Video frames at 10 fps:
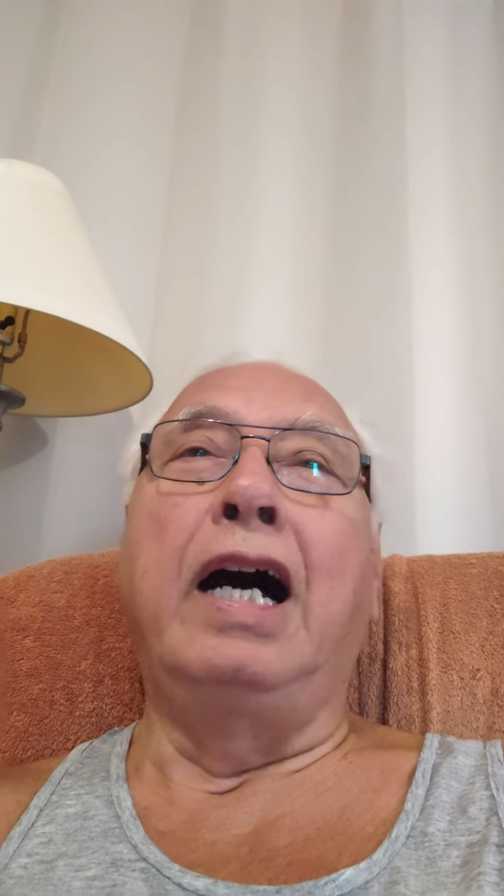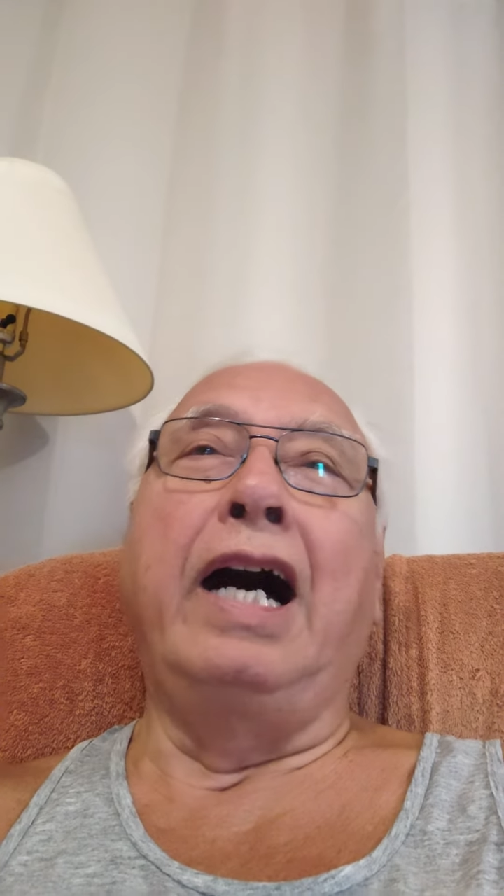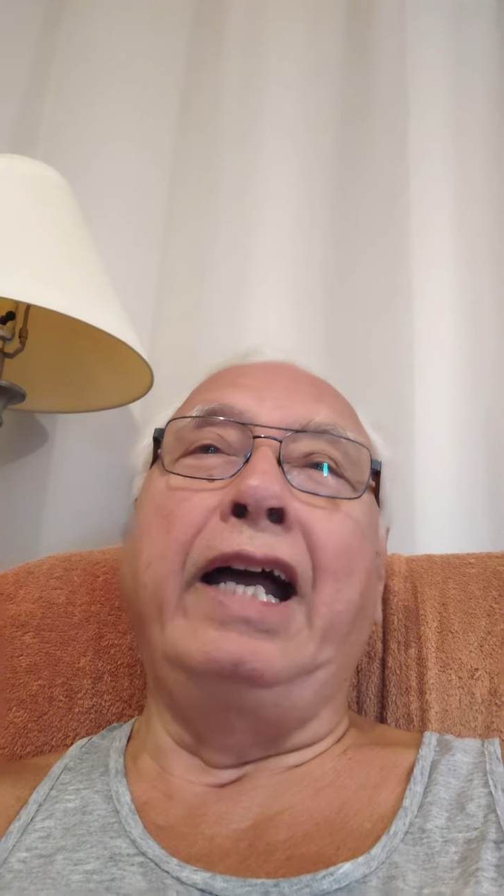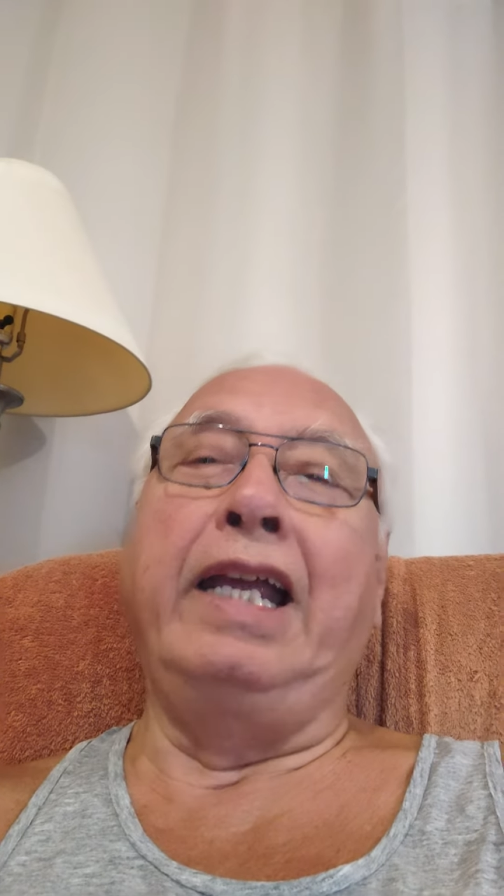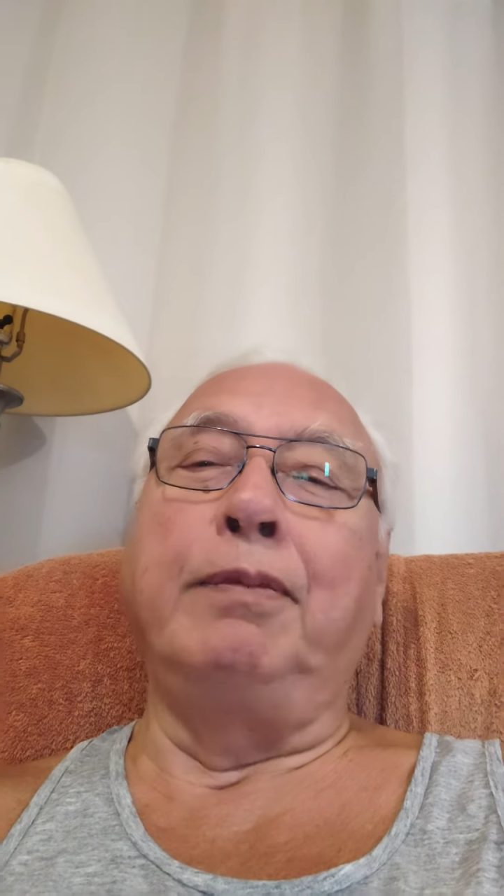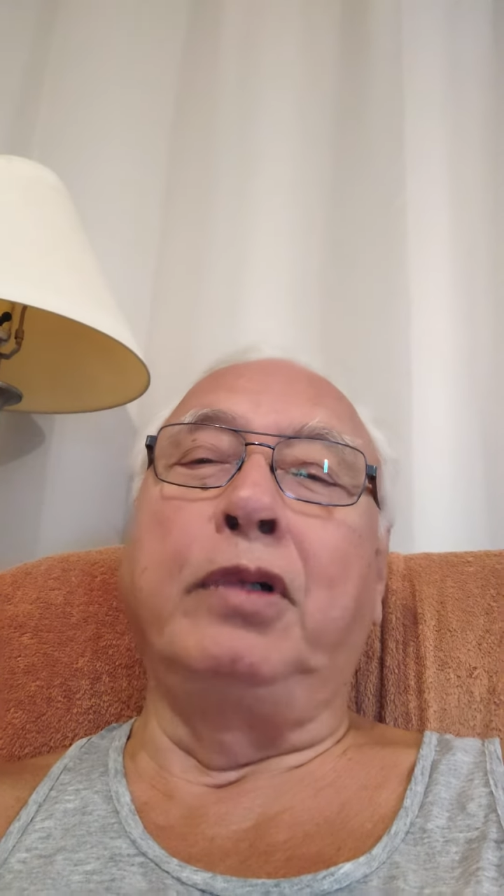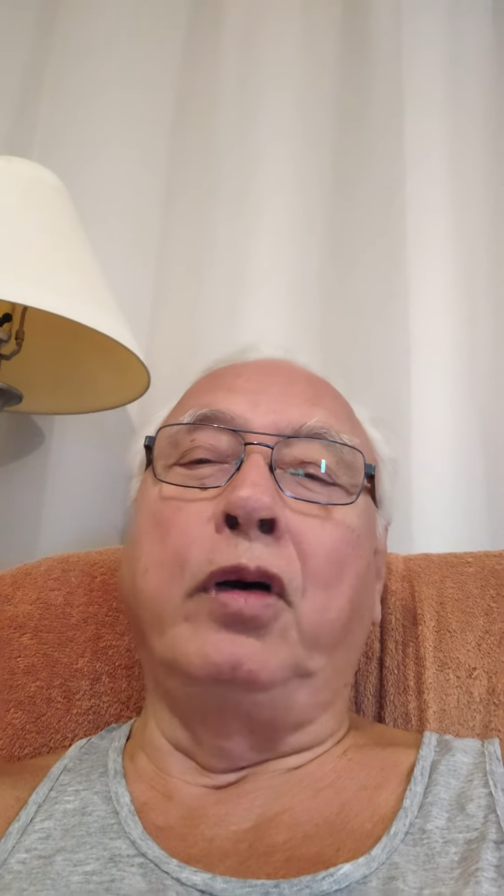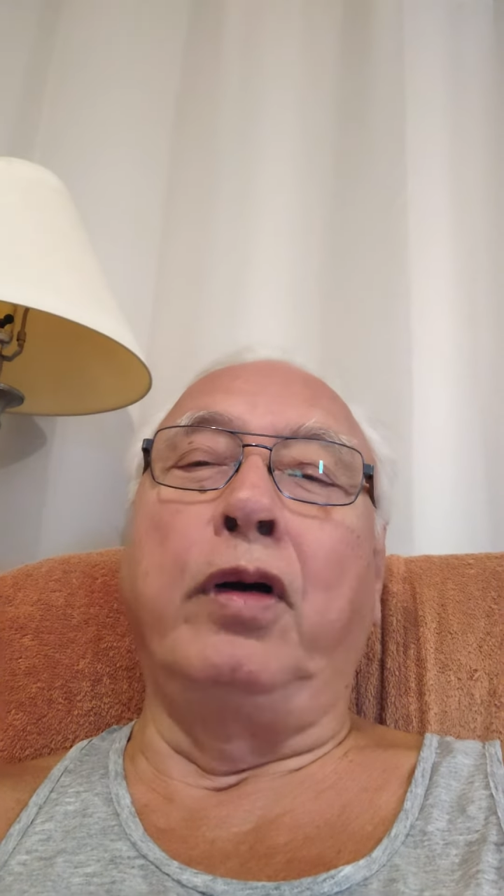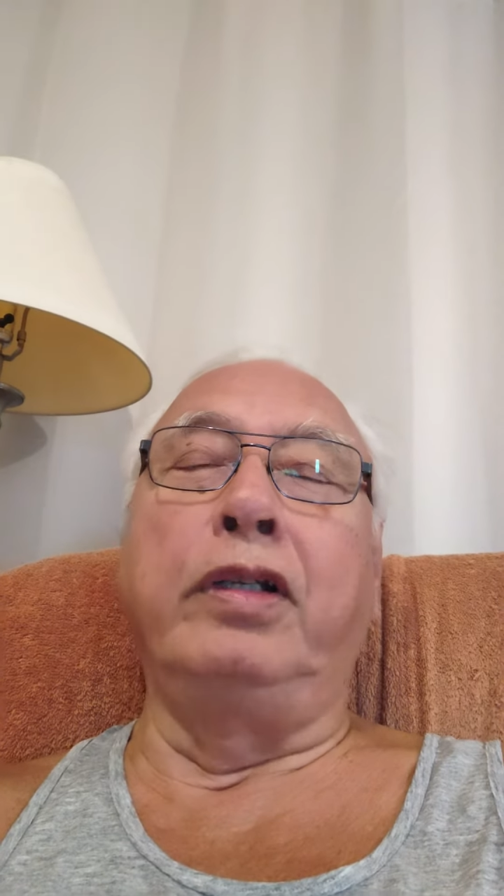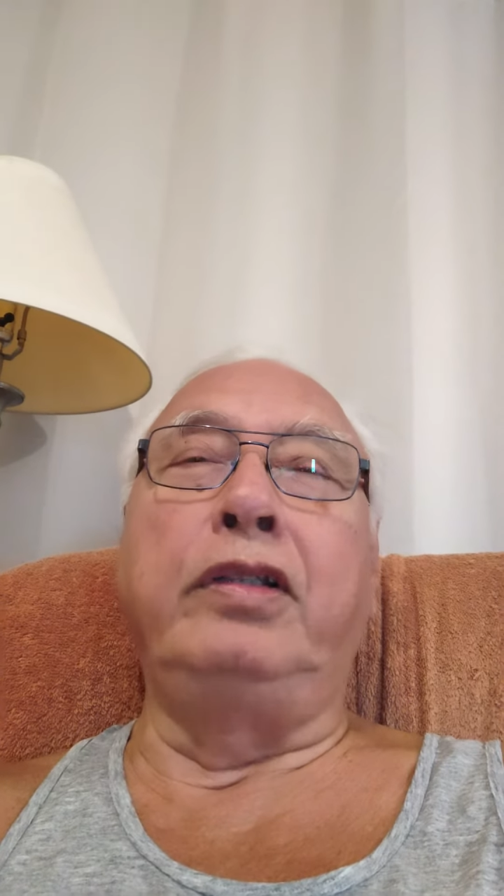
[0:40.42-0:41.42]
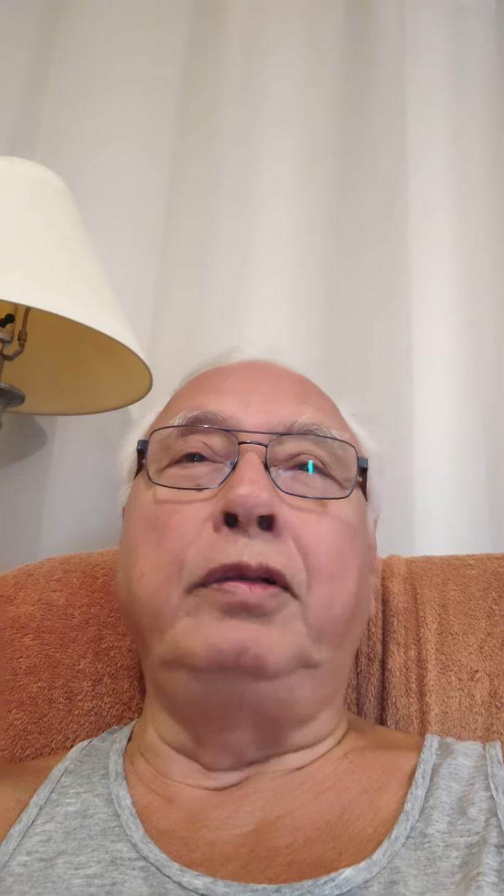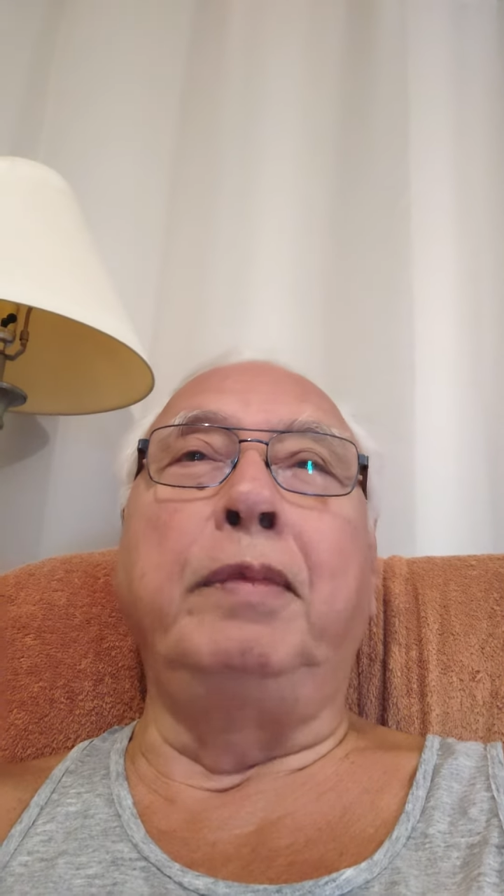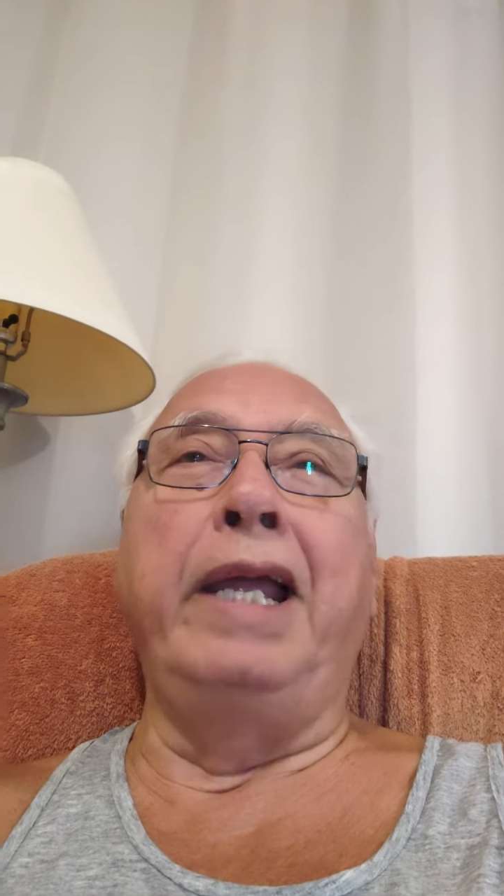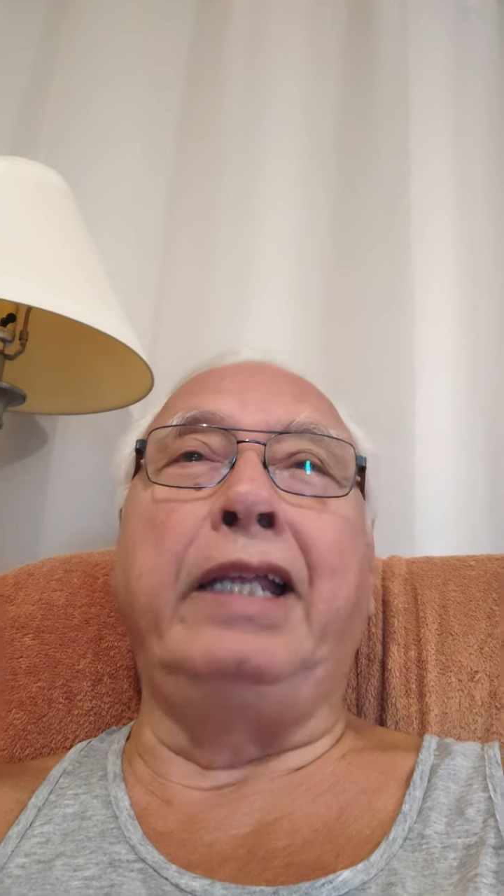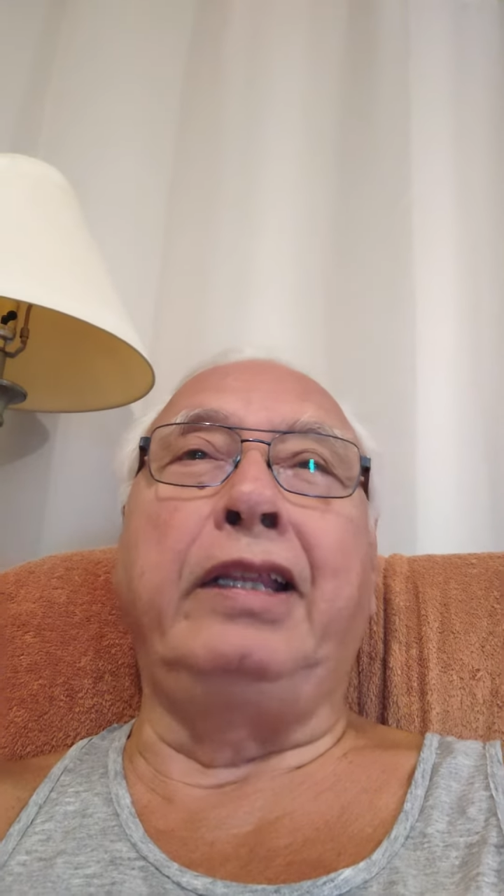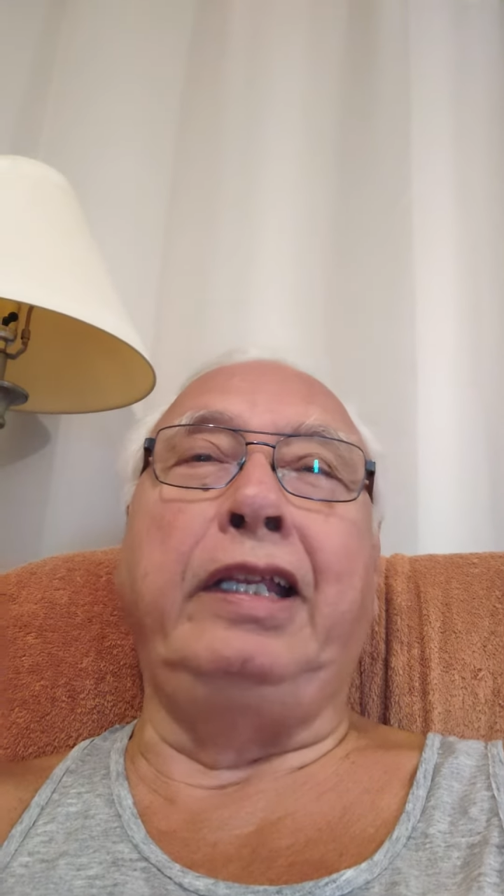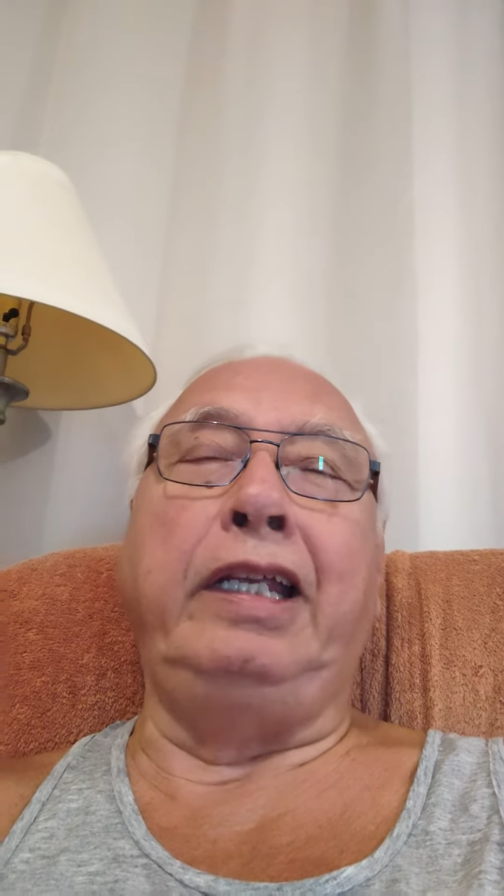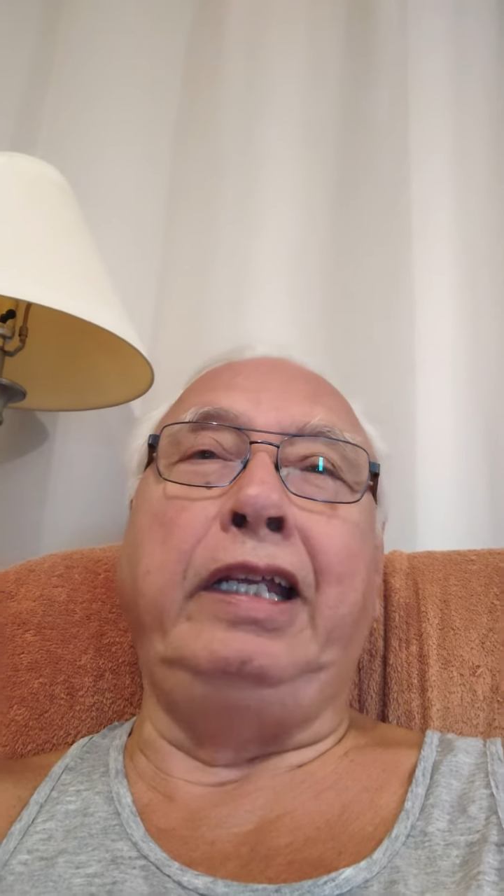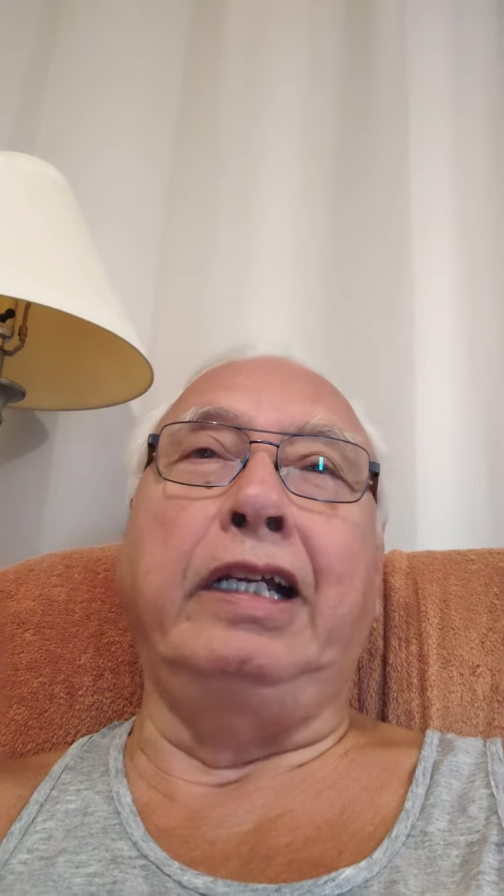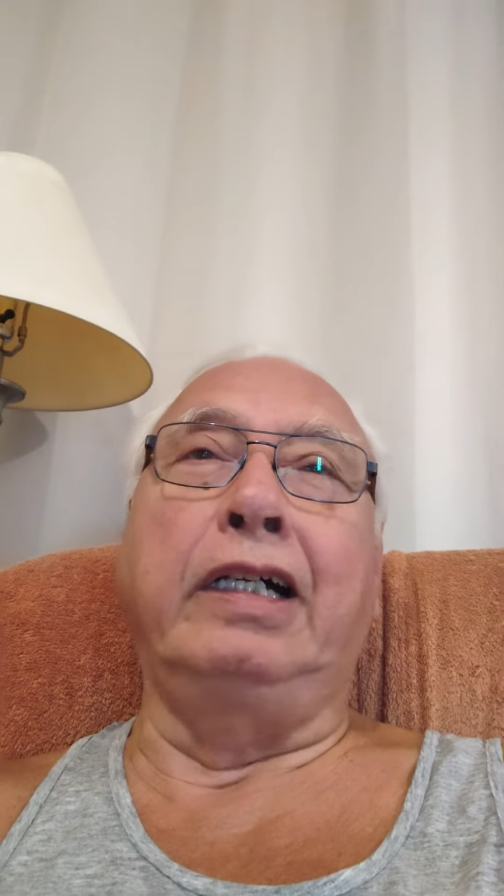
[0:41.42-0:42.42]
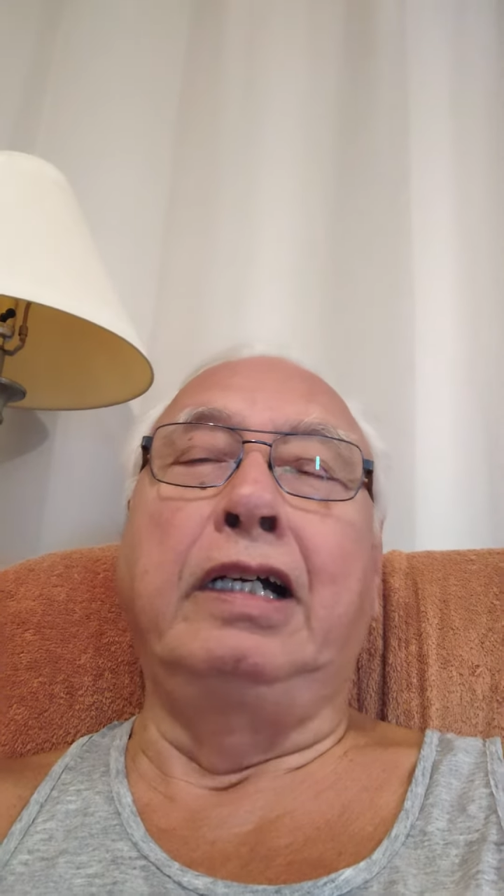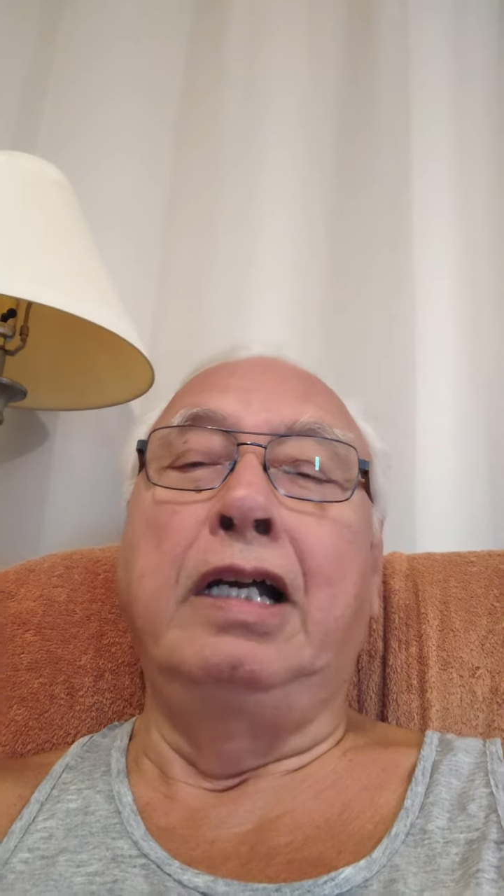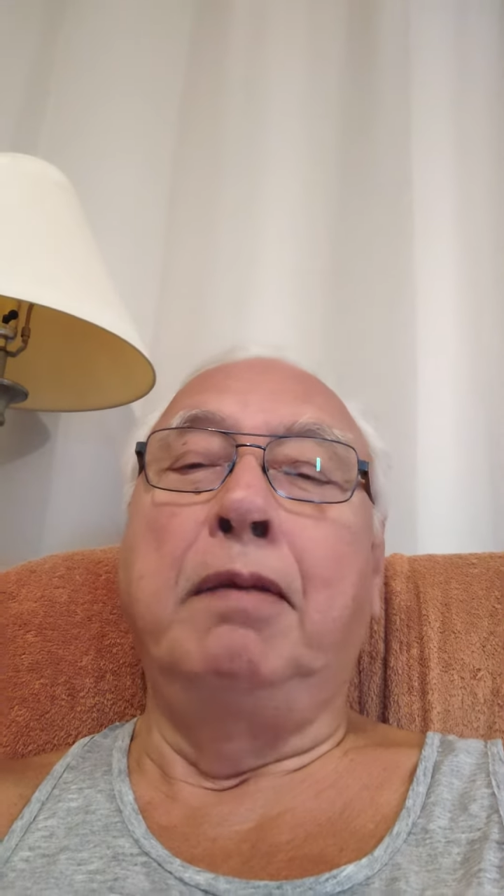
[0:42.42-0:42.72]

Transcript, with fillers: I am going to make the uh,